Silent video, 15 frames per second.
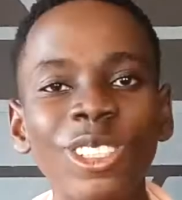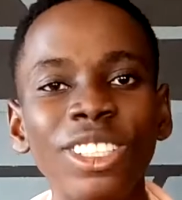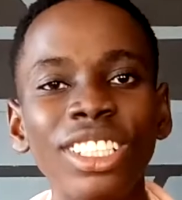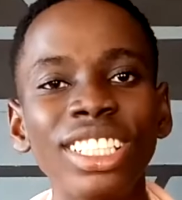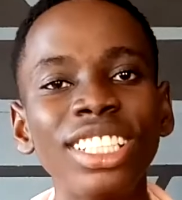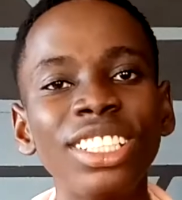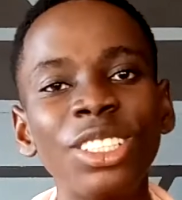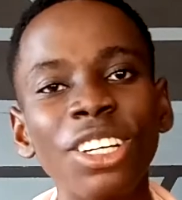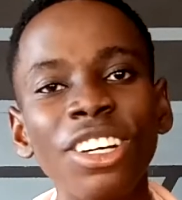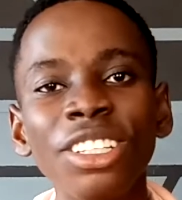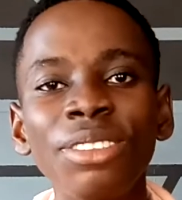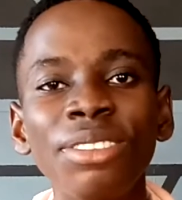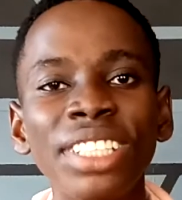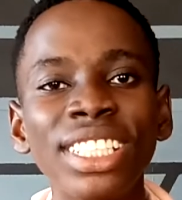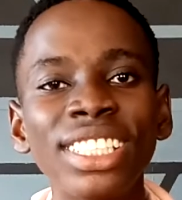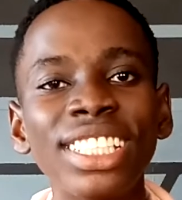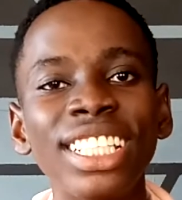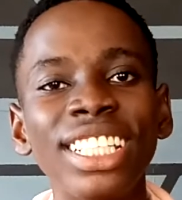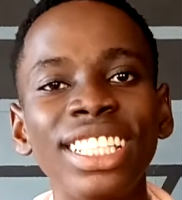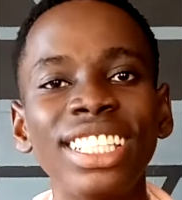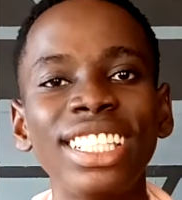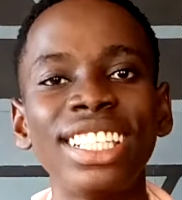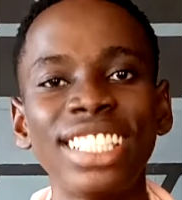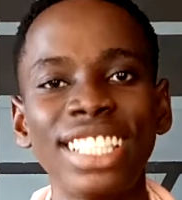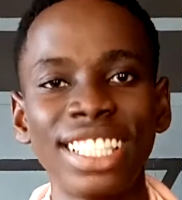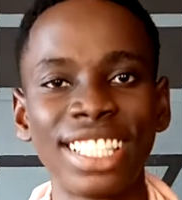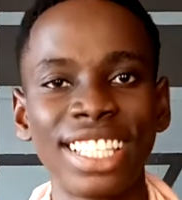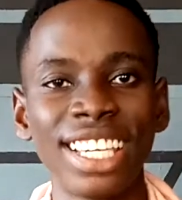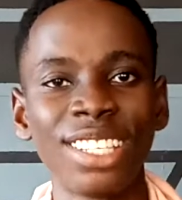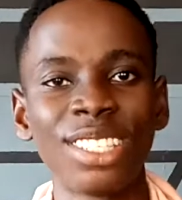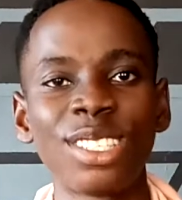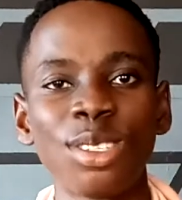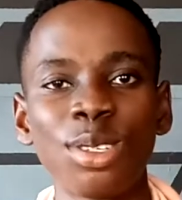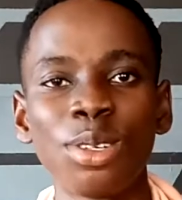the third reason is the sensor.